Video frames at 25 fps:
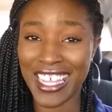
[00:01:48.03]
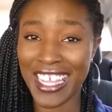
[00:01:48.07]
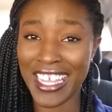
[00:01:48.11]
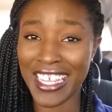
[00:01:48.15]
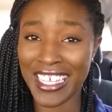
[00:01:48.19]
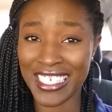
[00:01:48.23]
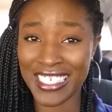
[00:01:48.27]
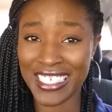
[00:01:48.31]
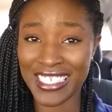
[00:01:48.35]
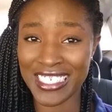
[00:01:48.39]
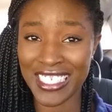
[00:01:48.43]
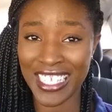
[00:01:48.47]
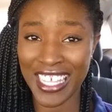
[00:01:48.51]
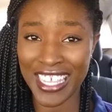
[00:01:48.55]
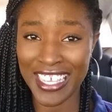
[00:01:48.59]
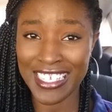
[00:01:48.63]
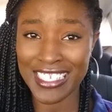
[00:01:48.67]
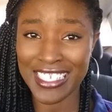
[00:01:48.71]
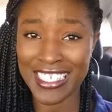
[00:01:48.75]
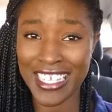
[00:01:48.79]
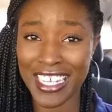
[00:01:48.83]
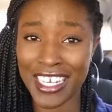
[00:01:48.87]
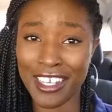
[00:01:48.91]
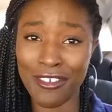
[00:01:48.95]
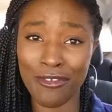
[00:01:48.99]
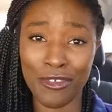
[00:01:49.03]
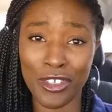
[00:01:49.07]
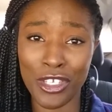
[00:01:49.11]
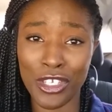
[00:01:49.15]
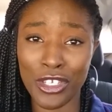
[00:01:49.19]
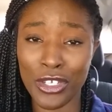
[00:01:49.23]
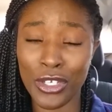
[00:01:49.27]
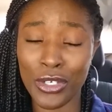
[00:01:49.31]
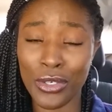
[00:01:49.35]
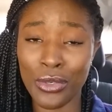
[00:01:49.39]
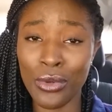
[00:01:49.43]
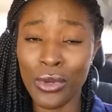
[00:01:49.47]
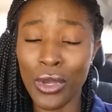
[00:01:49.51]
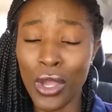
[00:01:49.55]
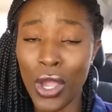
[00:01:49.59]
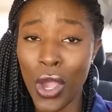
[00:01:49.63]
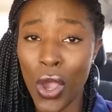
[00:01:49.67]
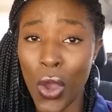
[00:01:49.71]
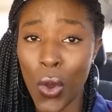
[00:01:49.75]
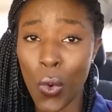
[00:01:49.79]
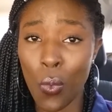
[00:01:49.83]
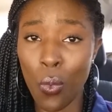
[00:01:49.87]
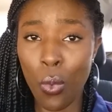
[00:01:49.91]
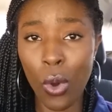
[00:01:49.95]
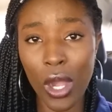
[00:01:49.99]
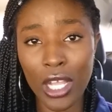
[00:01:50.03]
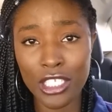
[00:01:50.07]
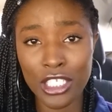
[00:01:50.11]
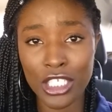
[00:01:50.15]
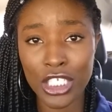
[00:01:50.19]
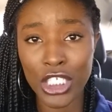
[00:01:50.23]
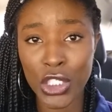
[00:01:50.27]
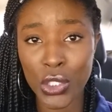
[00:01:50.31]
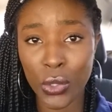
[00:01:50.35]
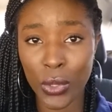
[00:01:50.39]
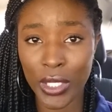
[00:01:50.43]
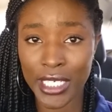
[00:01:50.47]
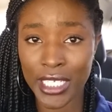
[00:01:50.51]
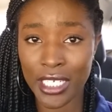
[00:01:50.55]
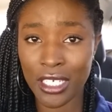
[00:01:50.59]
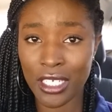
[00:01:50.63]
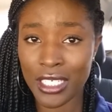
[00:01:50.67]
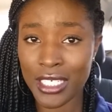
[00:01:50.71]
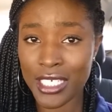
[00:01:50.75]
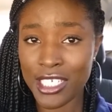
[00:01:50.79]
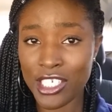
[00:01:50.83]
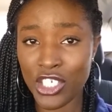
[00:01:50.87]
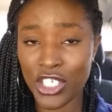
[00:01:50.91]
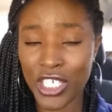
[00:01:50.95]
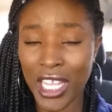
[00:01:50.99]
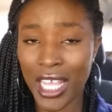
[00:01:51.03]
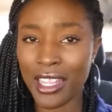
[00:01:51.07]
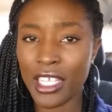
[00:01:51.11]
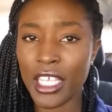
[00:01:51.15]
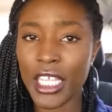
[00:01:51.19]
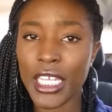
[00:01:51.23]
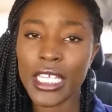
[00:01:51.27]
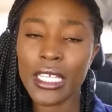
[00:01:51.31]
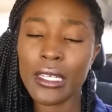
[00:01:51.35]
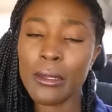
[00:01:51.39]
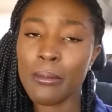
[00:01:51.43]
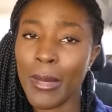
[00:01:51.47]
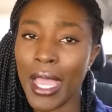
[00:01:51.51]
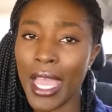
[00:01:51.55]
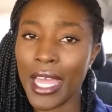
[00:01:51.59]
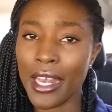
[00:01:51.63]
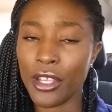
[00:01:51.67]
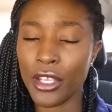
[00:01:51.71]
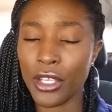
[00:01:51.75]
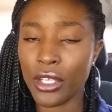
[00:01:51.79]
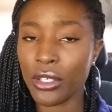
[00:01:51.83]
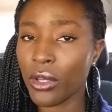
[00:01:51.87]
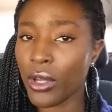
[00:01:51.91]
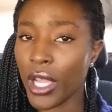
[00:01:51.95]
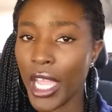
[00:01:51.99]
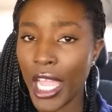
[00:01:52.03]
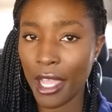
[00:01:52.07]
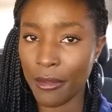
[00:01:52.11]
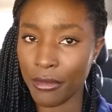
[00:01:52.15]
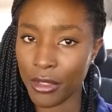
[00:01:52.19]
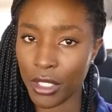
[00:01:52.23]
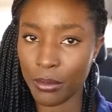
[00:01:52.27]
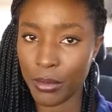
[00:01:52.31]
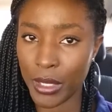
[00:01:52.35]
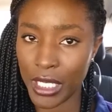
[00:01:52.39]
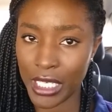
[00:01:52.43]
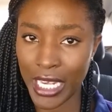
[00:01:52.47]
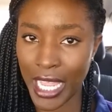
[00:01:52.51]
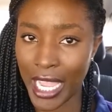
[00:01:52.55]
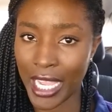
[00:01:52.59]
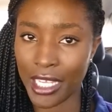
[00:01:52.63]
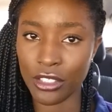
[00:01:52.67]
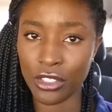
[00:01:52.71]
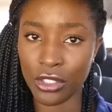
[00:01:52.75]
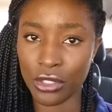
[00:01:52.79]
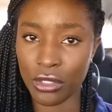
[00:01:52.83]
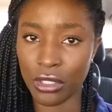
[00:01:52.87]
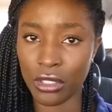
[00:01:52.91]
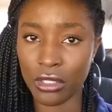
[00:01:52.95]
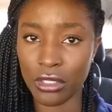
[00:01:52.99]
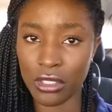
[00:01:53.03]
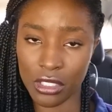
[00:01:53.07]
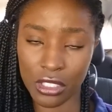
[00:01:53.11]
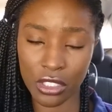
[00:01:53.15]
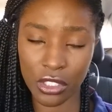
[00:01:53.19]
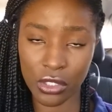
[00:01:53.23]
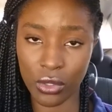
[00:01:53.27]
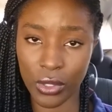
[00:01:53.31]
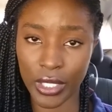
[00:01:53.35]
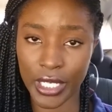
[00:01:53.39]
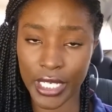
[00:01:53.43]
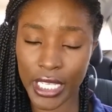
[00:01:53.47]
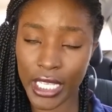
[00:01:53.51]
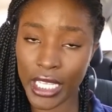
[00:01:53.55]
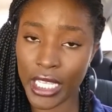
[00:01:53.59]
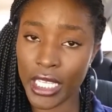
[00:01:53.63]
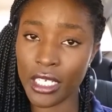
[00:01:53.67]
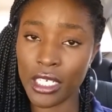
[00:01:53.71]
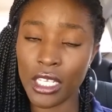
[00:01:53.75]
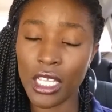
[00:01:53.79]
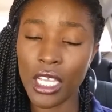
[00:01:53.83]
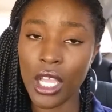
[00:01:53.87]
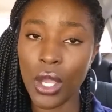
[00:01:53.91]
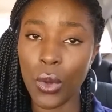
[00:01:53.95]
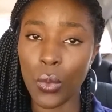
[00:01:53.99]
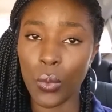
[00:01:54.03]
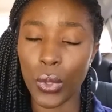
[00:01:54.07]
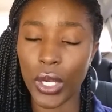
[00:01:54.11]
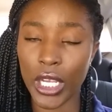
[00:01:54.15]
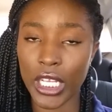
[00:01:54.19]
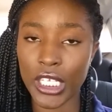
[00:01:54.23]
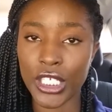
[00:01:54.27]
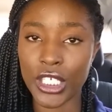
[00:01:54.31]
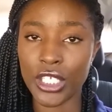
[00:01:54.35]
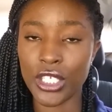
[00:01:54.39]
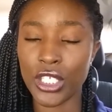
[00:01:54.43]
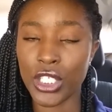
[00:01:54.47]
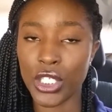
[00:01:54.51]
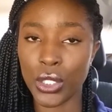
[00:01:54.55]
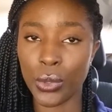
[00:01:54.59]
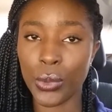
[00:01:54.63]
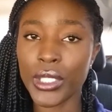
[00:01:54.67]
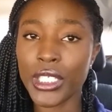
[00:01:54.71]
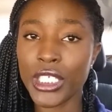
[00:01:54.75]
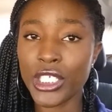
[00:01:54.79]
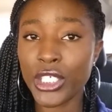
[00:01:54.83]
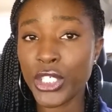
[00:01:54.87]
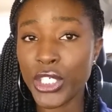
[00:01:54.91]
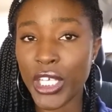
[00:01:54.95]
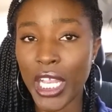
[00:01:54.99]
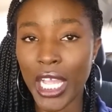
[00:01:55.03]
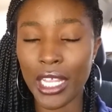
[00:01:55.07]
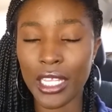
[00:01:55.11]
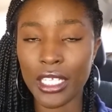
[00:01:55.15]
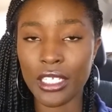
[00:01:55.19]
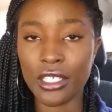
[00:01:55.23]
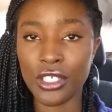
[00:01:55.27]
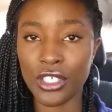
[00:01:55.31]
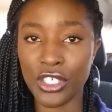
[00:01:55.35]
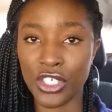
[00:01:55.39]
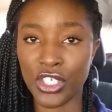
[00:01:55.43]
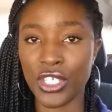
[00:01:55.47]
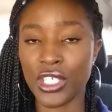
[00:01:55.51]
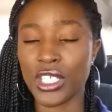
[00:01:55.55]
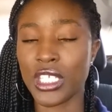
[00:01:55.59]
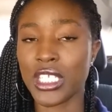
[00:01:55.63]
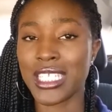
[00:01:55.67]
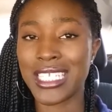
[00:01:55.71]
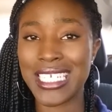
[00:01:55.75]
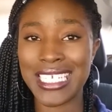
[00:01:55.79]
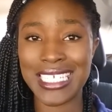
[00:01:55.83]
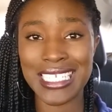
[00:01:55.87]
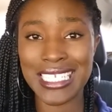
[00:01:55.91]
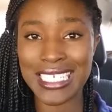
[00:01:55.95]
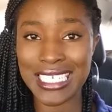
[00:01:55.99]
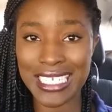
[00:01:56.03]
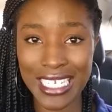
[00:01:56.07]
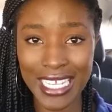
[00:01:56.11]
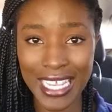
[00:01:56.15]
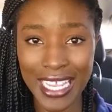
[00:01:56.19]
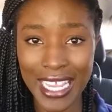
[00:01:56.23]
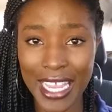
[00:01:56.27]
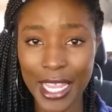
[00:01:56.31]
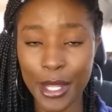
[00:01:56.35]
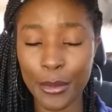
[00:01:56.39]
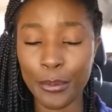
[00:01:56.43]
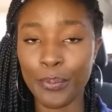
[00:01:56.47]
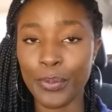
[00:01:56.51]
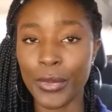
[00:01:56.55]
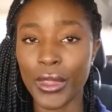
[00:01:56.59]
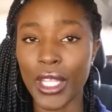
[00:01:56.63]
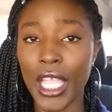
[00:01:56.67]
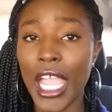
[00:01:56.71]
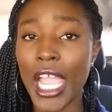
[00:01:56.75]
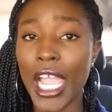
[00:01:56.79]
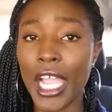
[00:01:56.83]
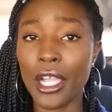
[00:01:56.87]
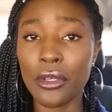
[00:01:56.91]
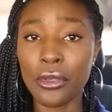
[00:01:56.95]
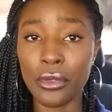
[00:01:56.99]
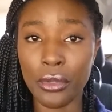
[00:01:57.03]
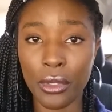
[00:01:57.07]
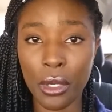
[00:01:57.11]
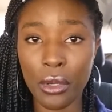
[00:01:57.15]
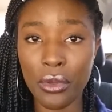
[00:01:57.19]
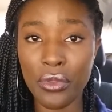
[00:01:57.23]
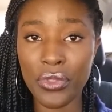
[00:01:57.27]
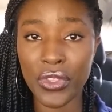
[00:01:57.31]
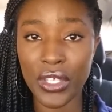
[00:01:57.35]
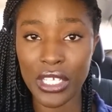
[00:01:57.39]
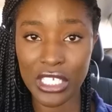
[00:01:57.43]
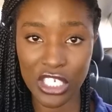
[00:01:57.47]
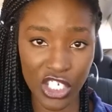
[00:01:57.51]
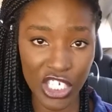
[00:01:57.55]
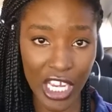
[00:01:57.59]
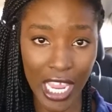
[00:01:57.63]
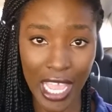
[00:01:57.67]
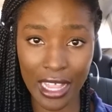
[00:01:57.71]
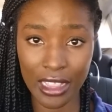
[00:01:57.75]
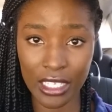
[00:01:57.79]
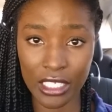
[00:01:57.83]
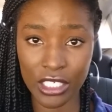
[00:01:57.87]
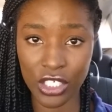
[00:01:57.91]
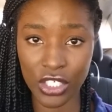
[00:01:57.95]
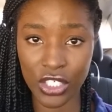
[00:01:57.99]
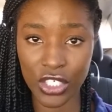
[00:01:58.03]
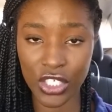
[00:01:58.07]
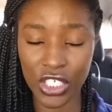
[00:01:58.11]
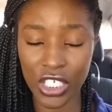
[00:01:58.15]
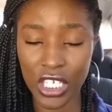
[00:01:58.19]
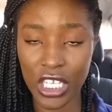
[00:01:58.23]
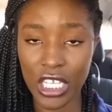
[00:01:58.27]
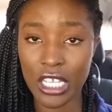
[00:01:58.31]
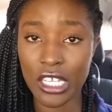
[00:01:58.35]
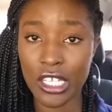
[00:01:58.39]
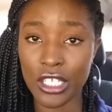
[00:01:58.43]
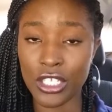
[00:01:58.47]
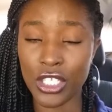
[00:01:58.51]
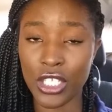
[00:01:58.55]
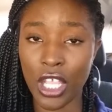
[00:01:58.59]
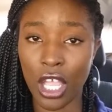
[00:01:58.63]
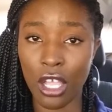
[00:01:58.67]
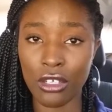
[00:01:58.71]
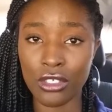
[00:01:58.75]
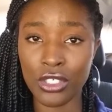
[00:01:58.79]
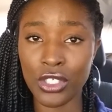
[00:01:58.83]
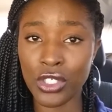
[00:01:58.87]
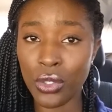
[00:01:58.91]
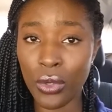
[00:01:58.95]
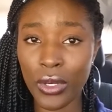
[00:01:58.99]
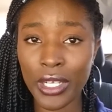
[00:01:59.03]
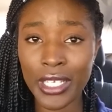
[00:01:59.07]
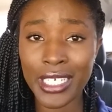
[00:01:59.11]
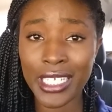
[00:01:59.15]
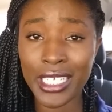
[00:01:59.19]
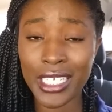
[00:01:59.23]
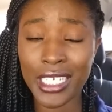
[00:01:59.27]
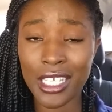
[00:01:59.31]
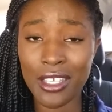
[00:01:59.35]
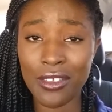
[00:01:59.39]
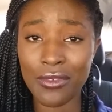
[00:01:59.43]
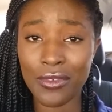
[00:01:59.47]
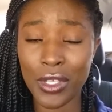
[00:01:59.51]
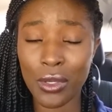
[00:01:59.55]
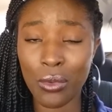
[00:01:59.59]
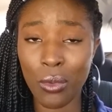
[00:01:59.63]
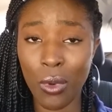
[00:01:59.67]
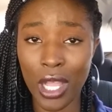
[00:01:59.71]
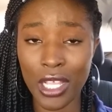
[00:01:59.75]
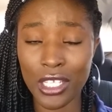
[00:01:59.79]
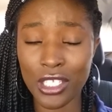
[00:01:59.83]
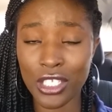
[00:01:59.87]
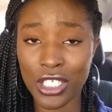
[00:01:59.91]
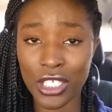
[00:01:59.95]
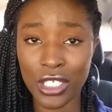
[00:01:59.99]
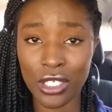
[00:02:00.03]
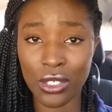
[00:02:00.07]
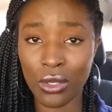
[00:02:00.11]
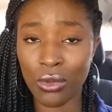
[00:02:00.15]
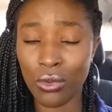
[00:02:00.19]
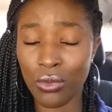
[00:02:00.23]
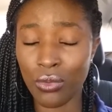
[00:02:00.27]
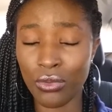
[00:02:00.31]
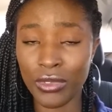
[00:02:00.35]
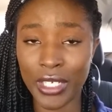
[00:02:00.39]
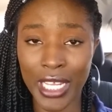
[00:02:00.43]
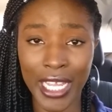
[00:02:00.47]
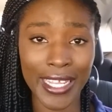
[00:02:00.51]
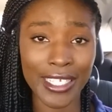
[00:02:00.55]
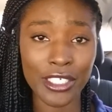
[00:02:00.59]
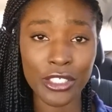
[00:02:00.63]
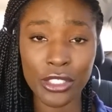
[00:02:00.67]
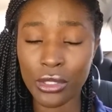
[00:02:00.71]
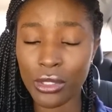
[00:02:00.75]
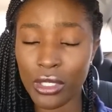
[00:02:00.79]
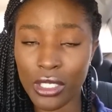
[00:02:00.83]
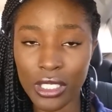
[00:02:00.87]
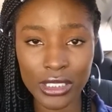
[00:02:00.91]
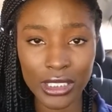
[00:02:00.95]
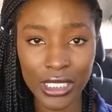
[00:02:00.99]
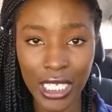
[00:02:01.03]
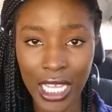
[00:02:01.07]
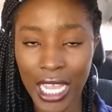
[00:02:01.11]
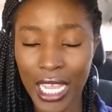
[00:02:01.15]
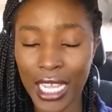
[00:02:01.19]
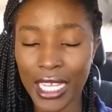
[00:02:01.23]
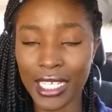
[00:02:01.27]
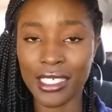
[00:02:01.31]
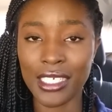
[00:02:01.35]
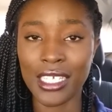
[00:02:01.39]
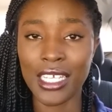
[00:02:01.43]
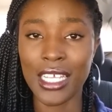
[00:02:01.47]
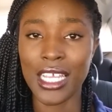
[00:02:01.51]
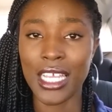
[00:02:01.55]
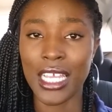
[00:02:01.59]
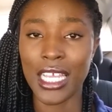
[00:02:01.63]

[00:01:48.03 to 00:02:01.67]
And like I said, if you want to join in on this challenge, it doesn't matter. You don't have to be natural to join in. We're just doing this challenge. It's just 60 day hair growth challenge. So join in if you want to, natural or not.